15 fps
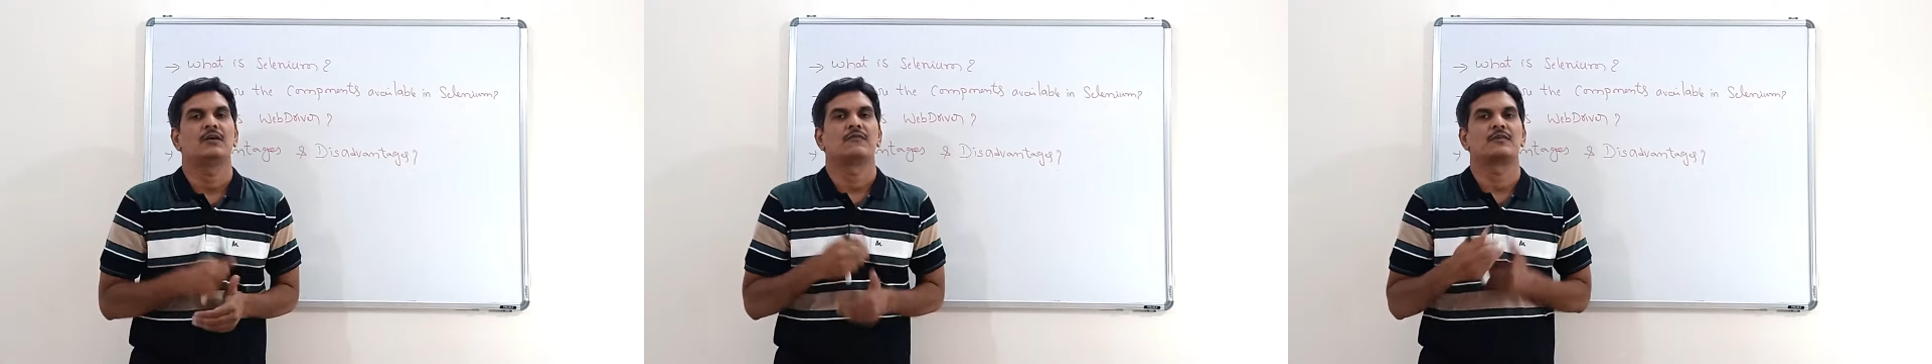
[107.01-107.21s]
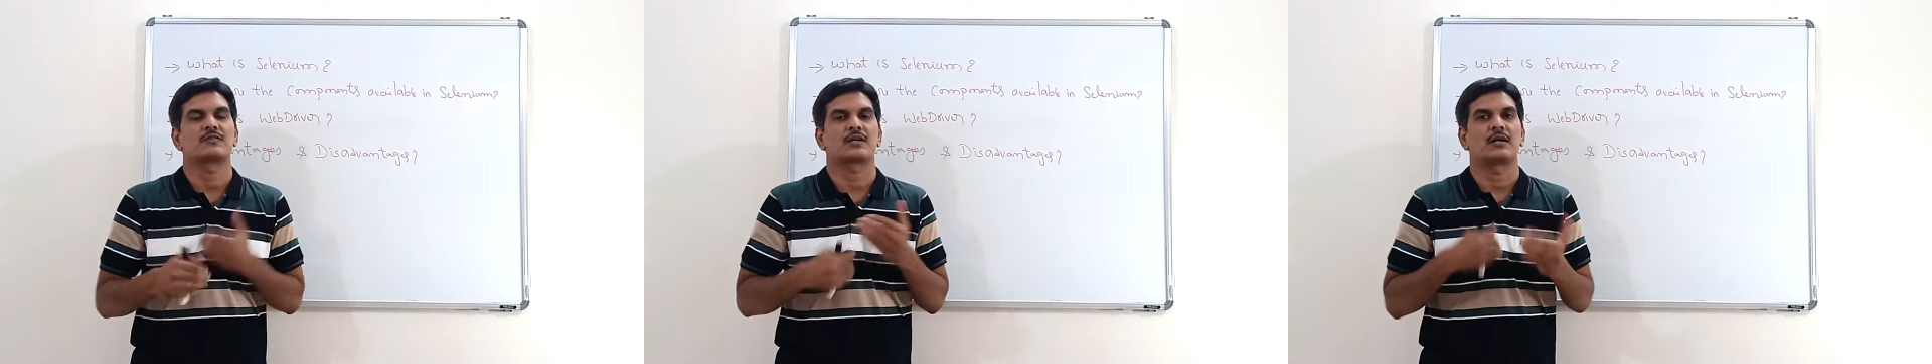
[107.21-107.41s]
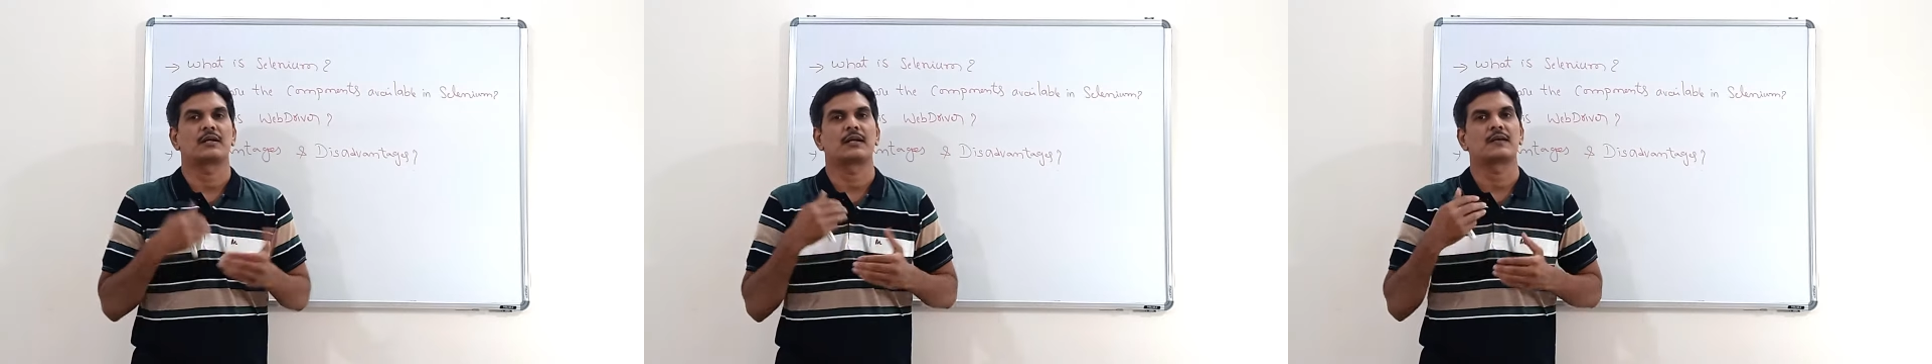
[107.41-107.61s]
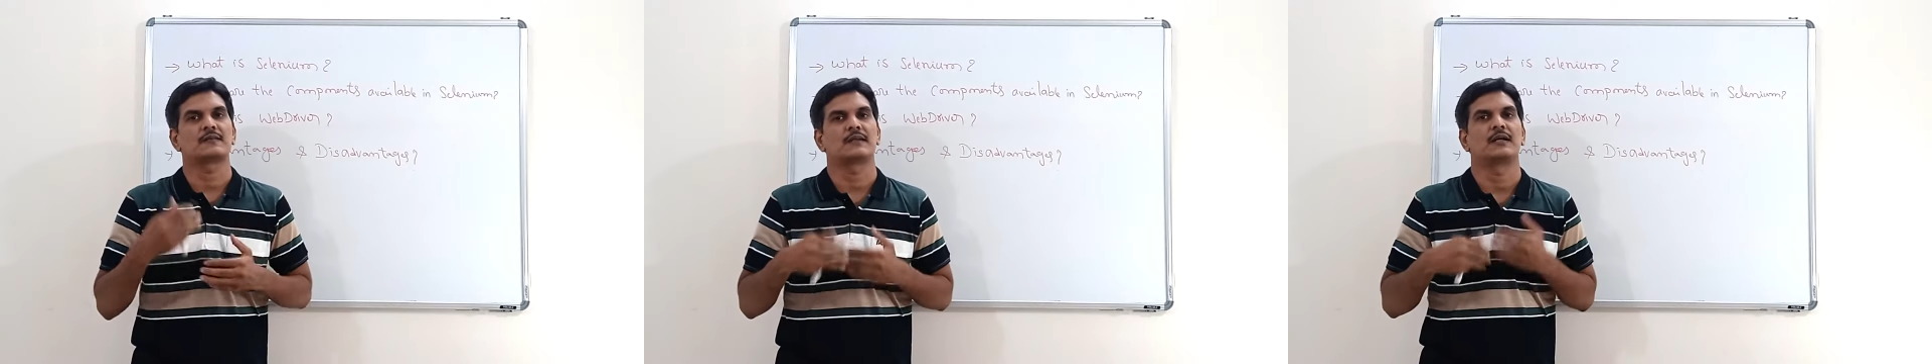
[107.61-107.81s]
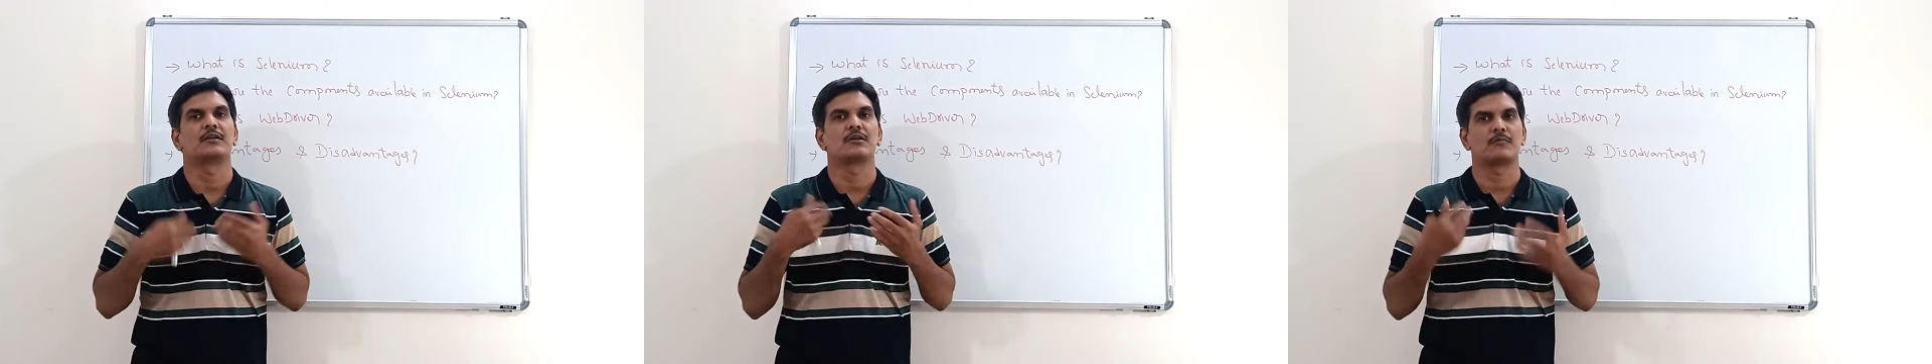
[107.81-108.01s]
which contains
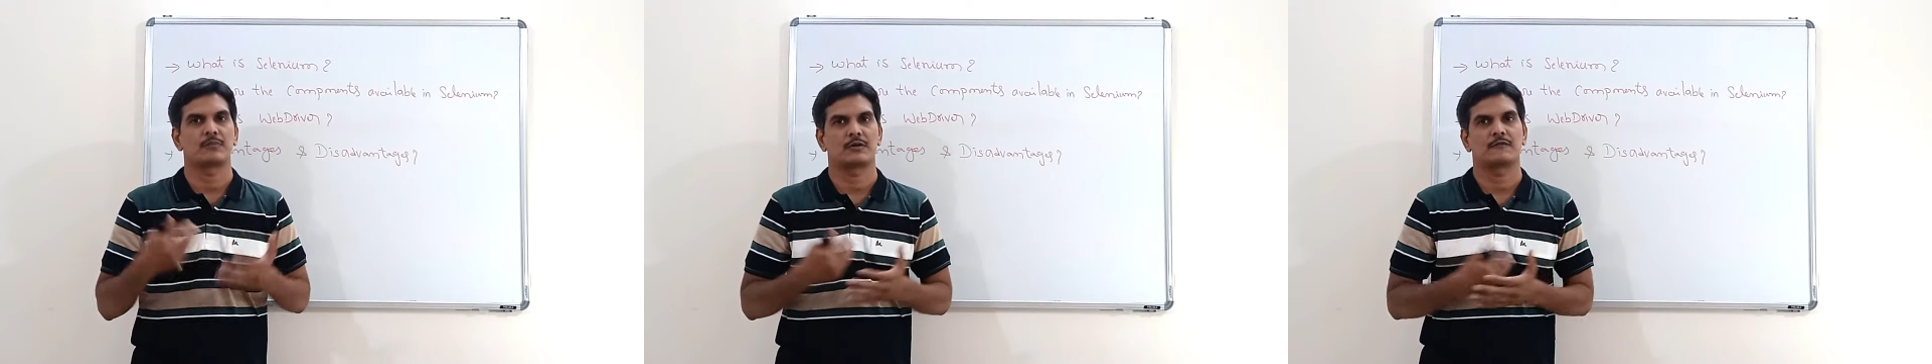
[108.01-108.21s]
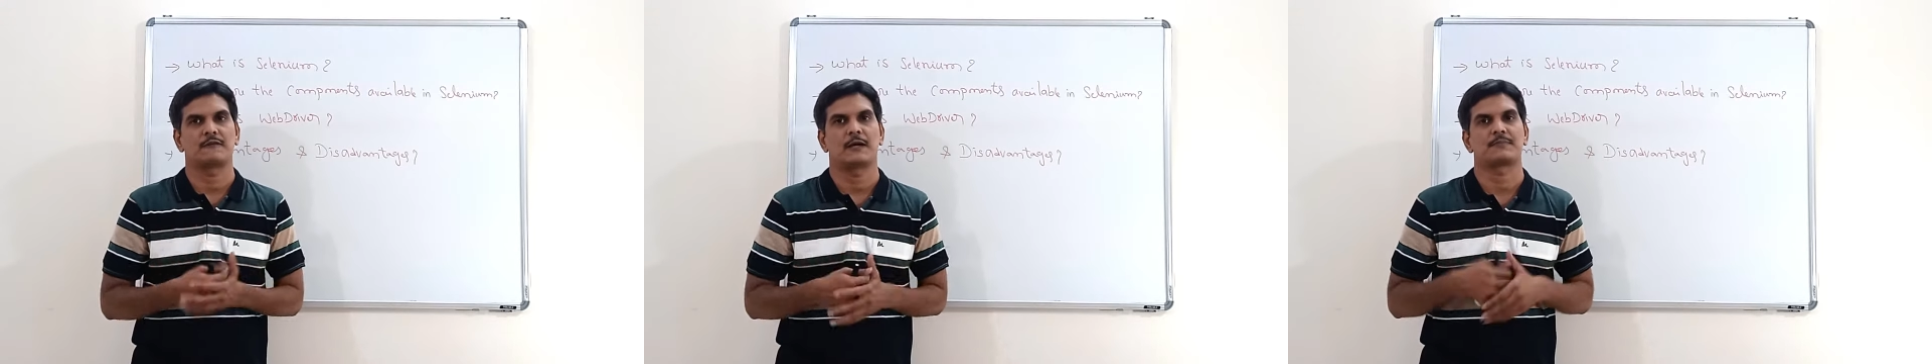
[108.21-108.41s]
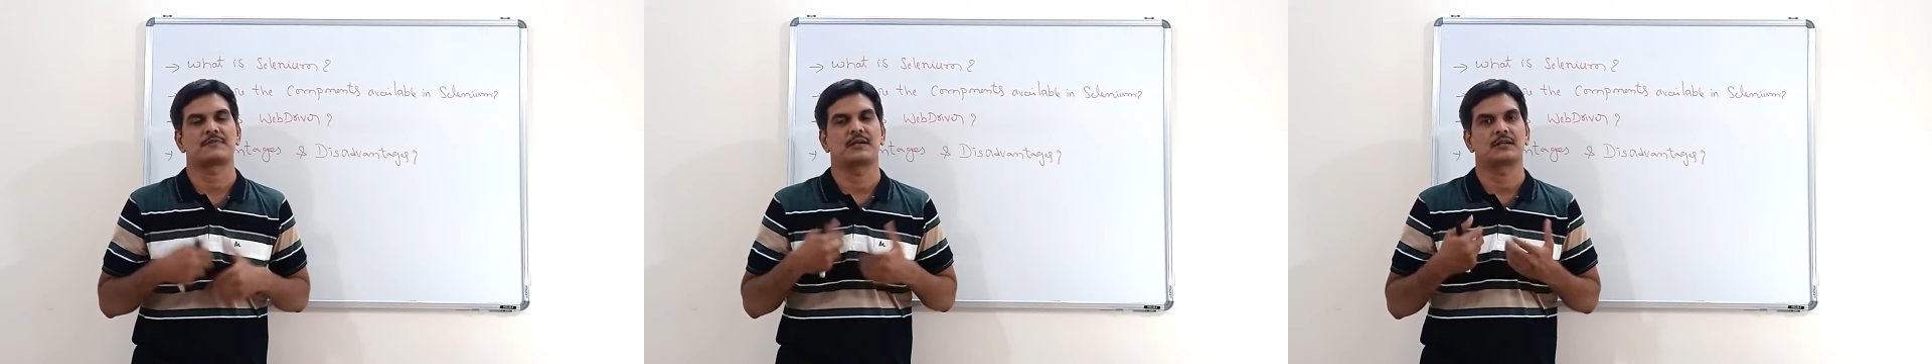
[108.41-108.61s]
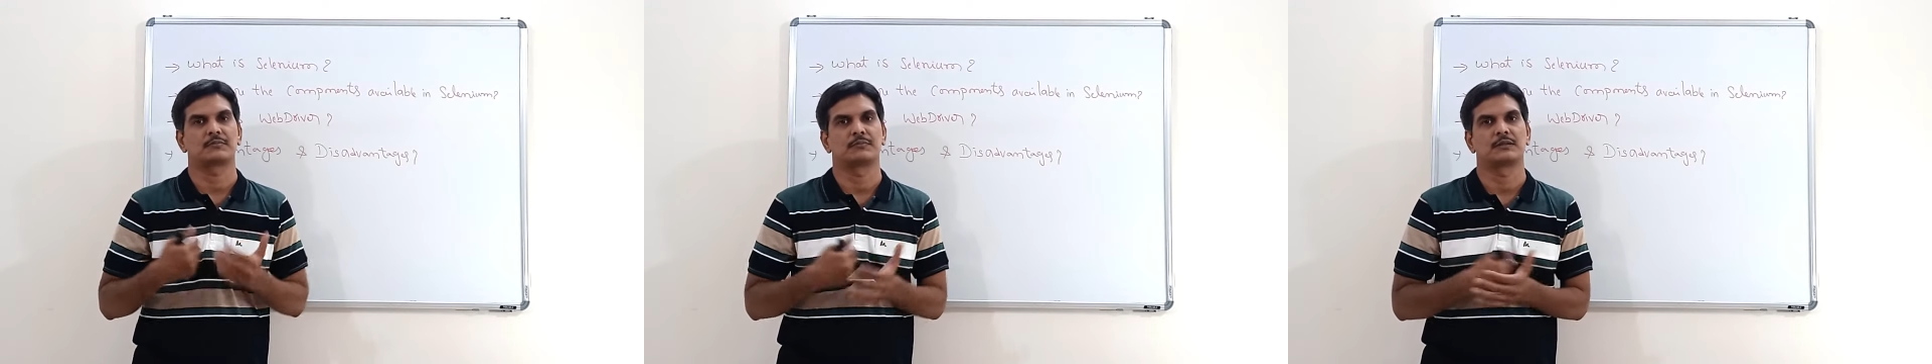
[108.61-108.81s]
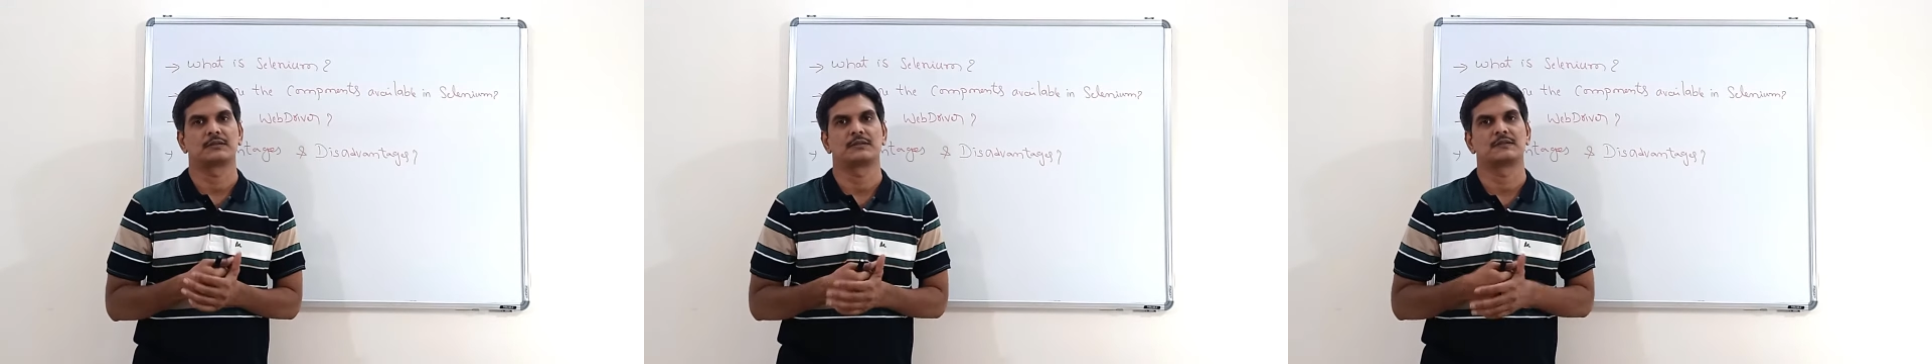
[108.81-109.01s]
n number of abstract
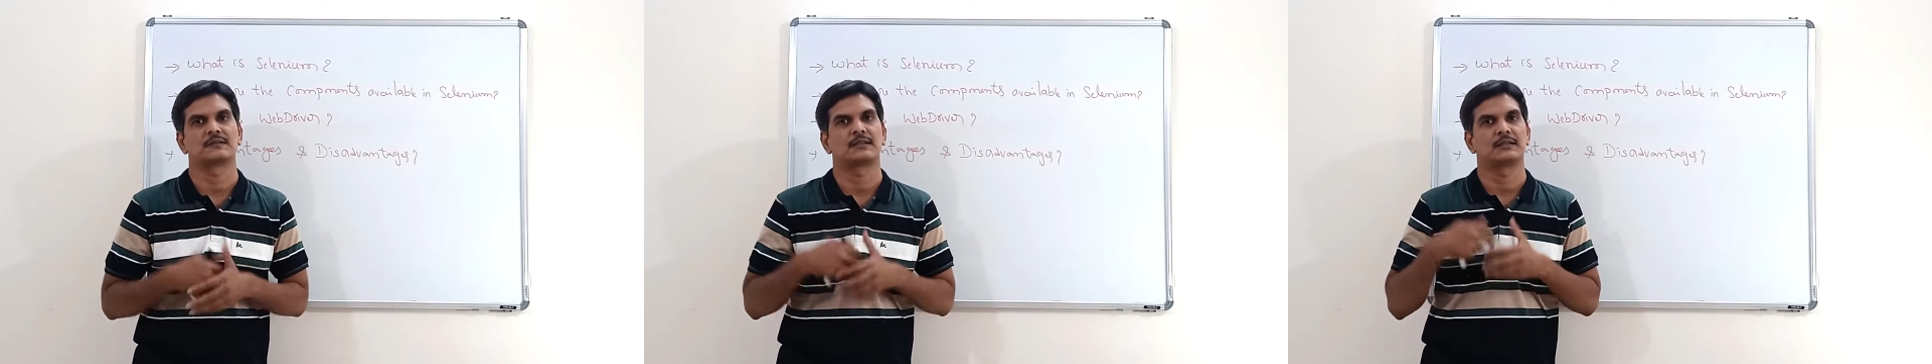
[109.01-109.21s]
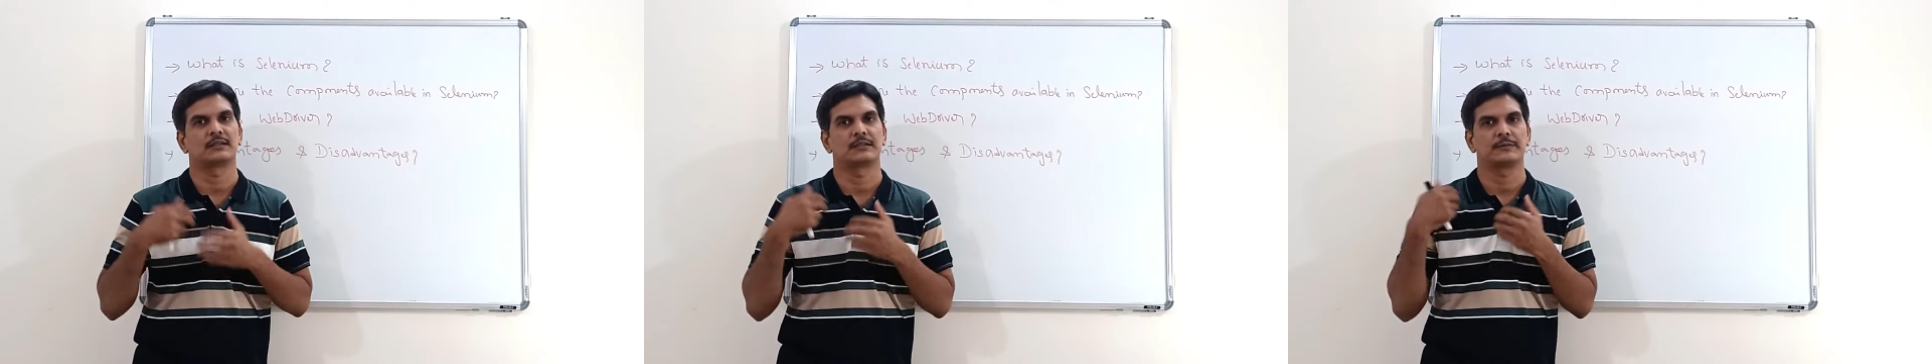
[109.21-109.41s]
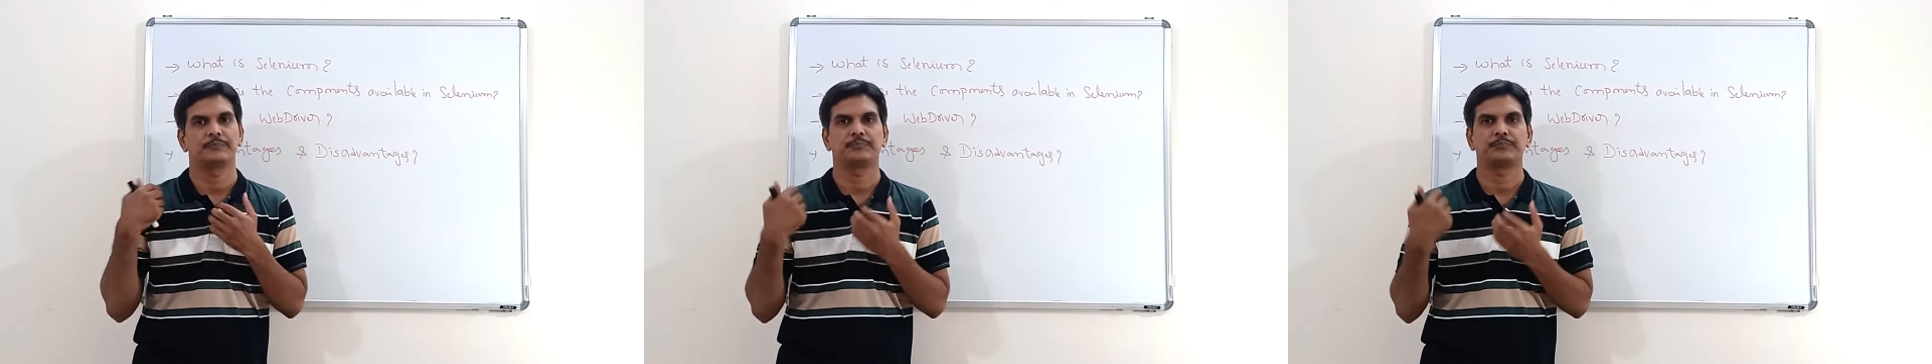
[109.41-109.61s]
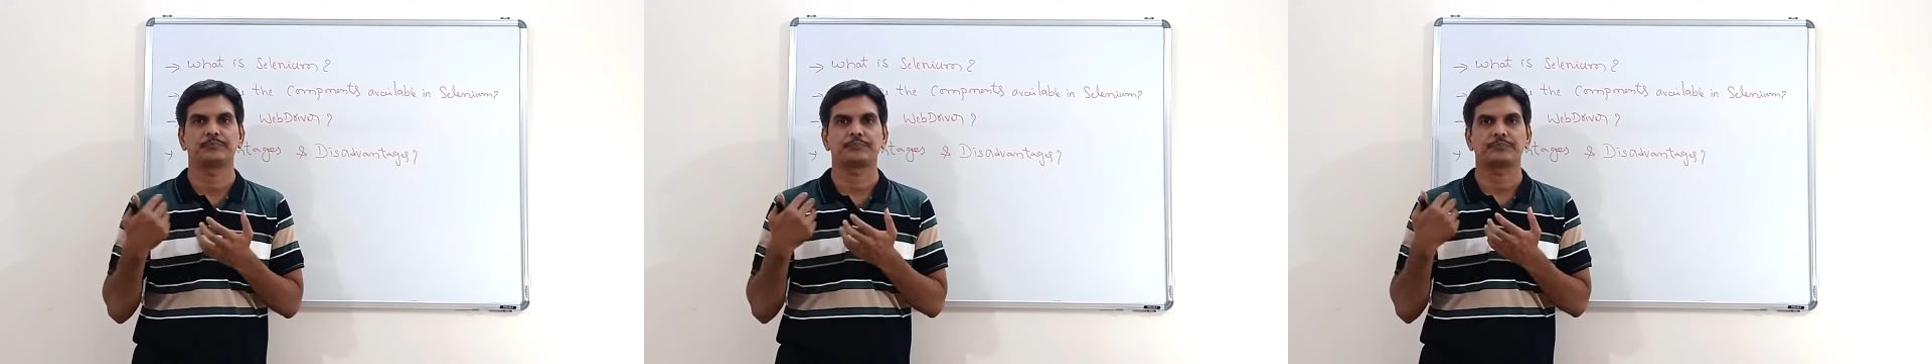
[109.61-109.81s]
methods and, uh,